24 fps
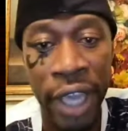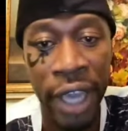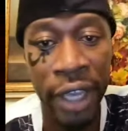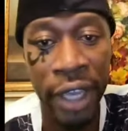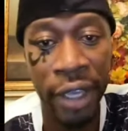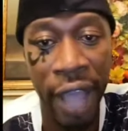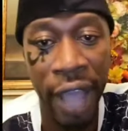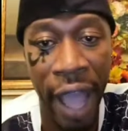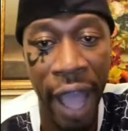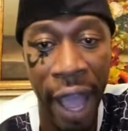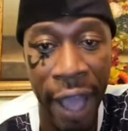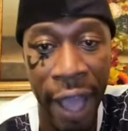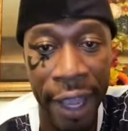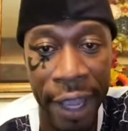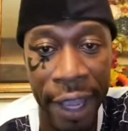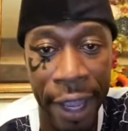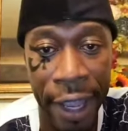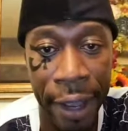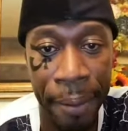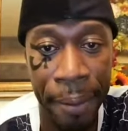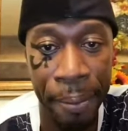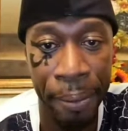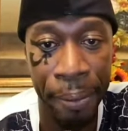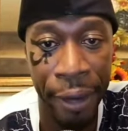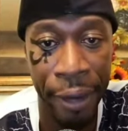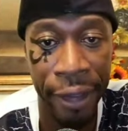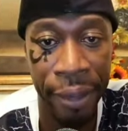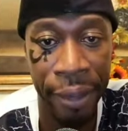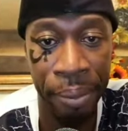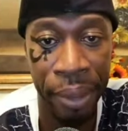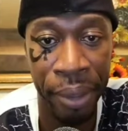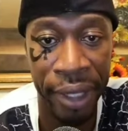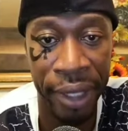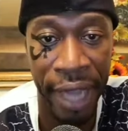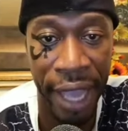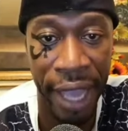Yeah, I am
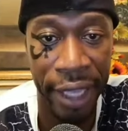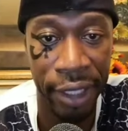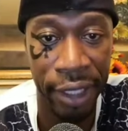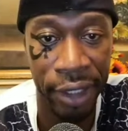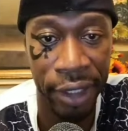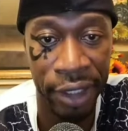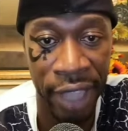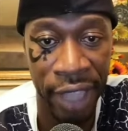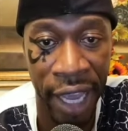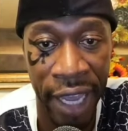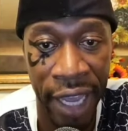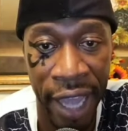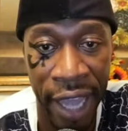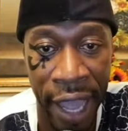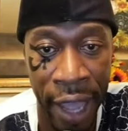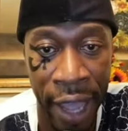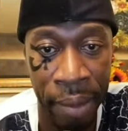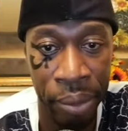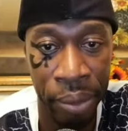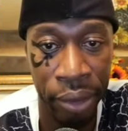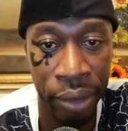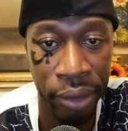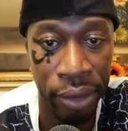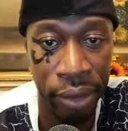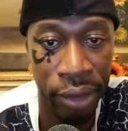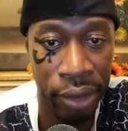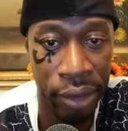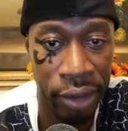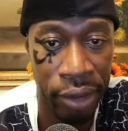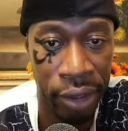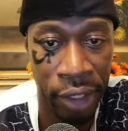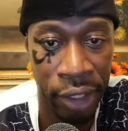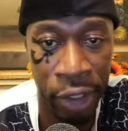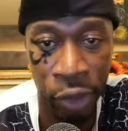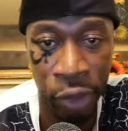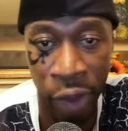Brother Polight app.
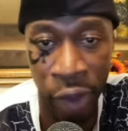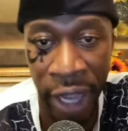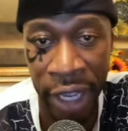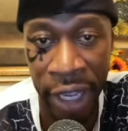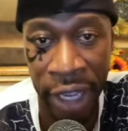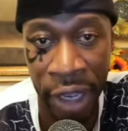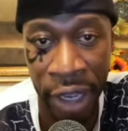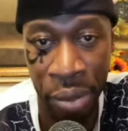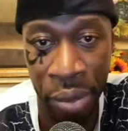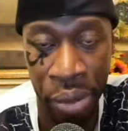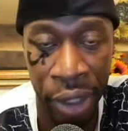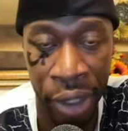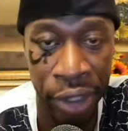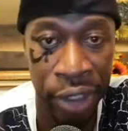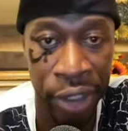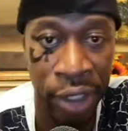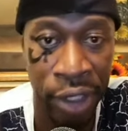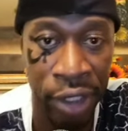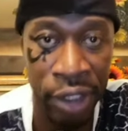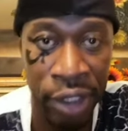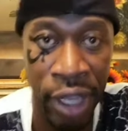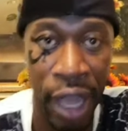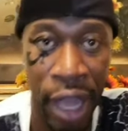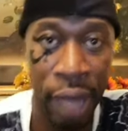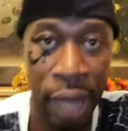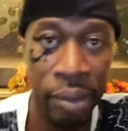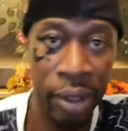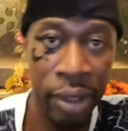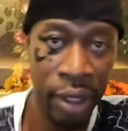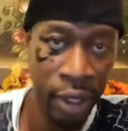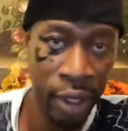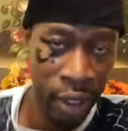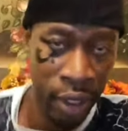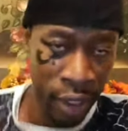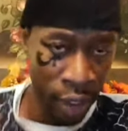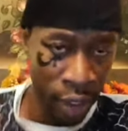It's right here, pinned to the
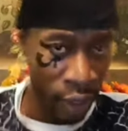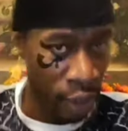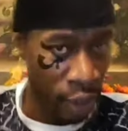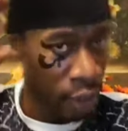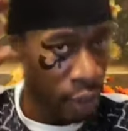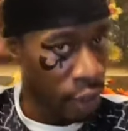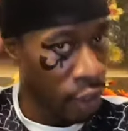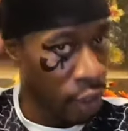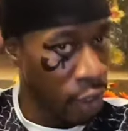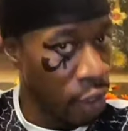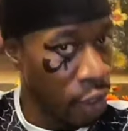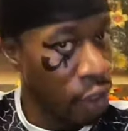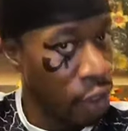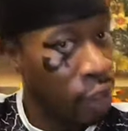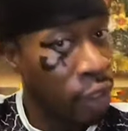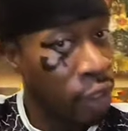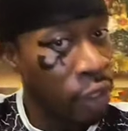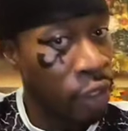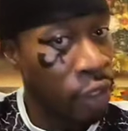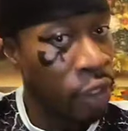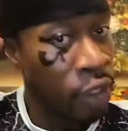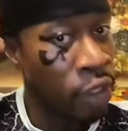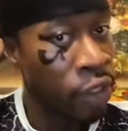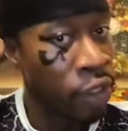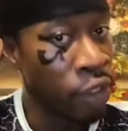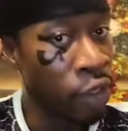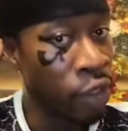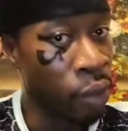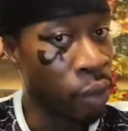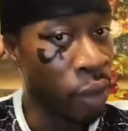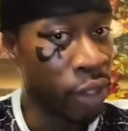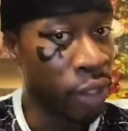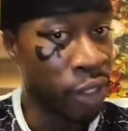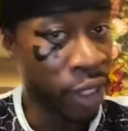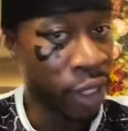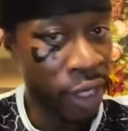top.
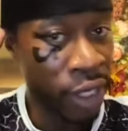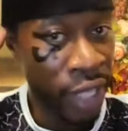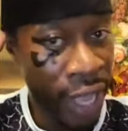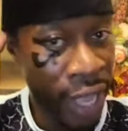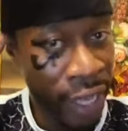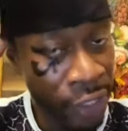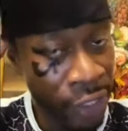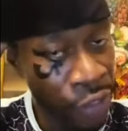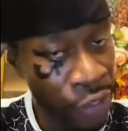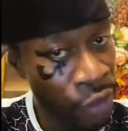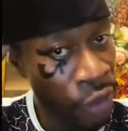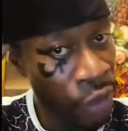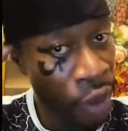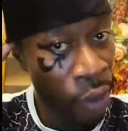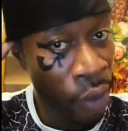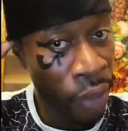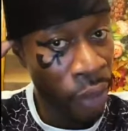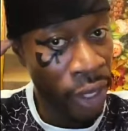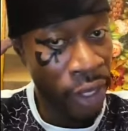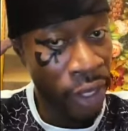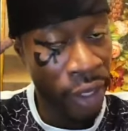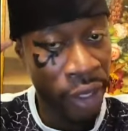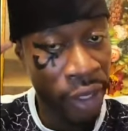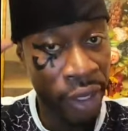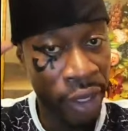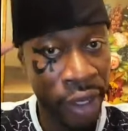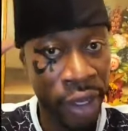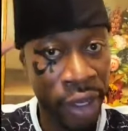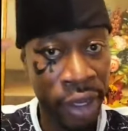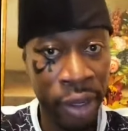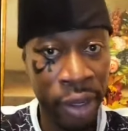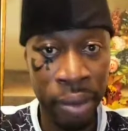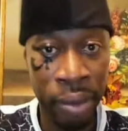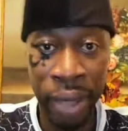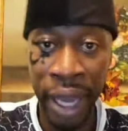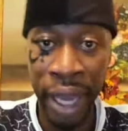You want the class, you go in.
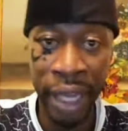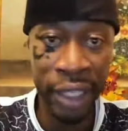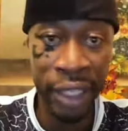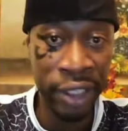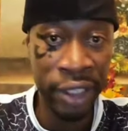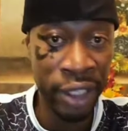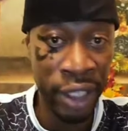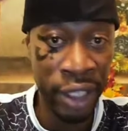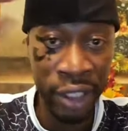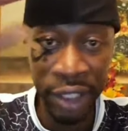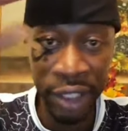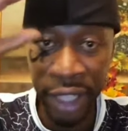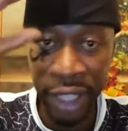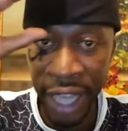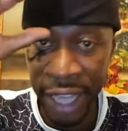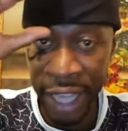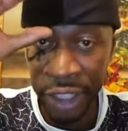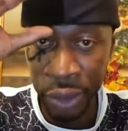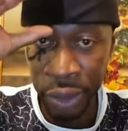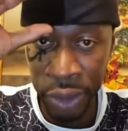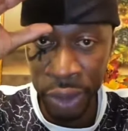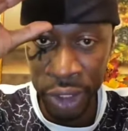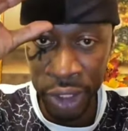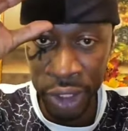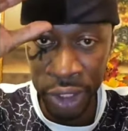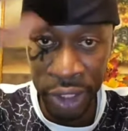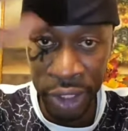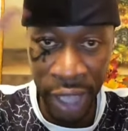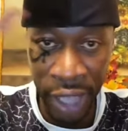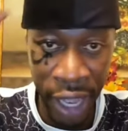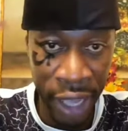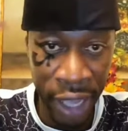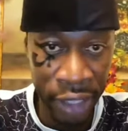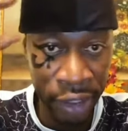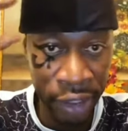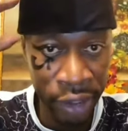But like I said, this class was
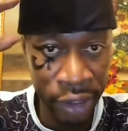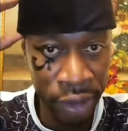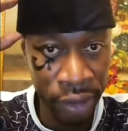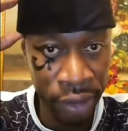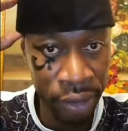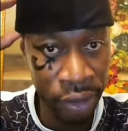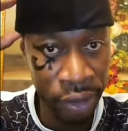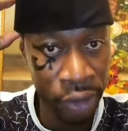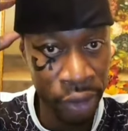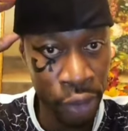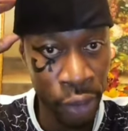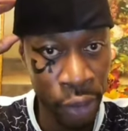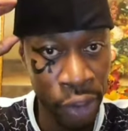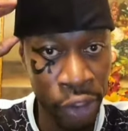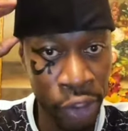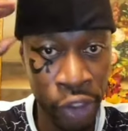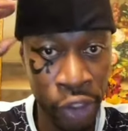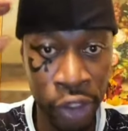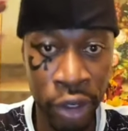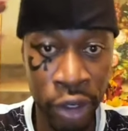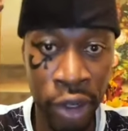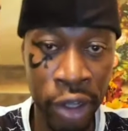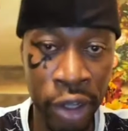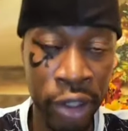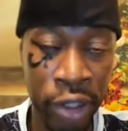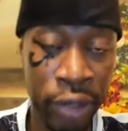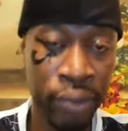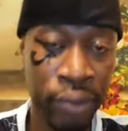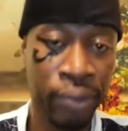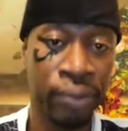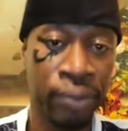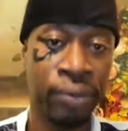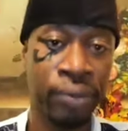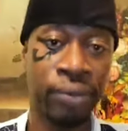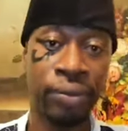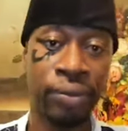designed to
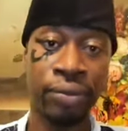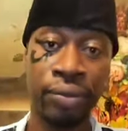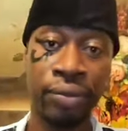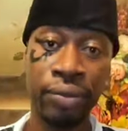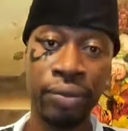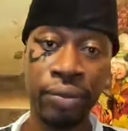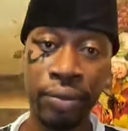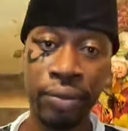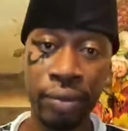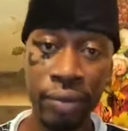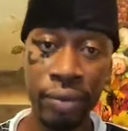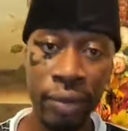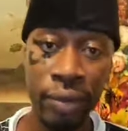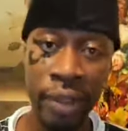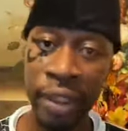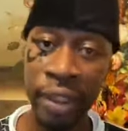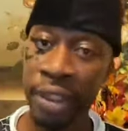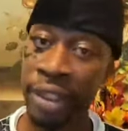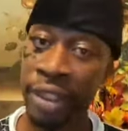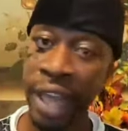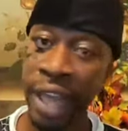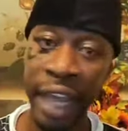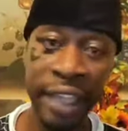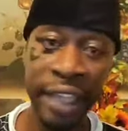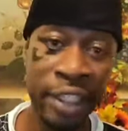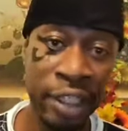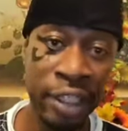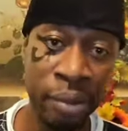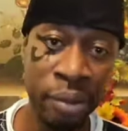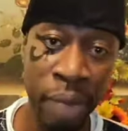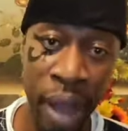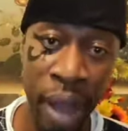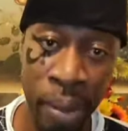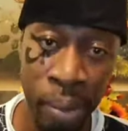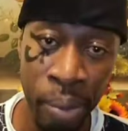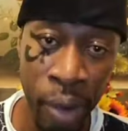ensure that
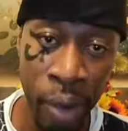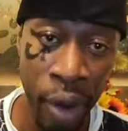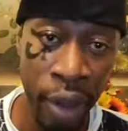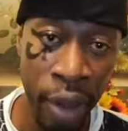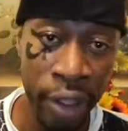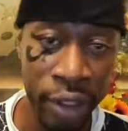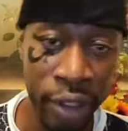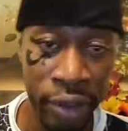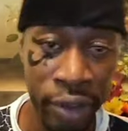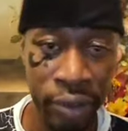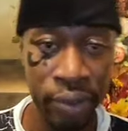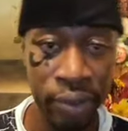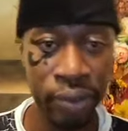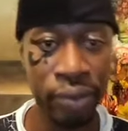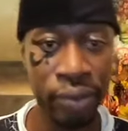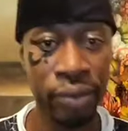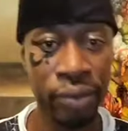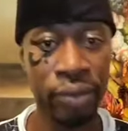I did my part